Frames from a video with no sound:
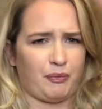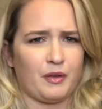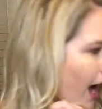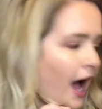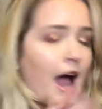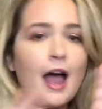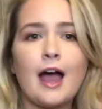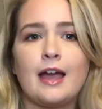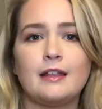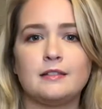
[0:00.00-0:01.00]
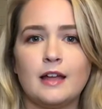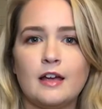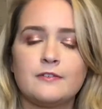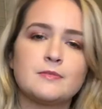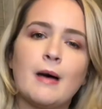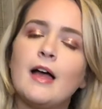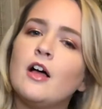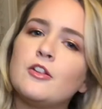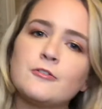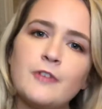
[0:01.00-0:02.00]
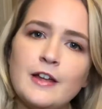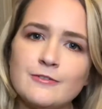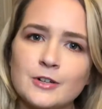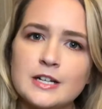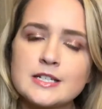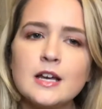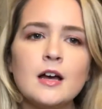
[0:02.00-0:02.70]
I left my other favorite.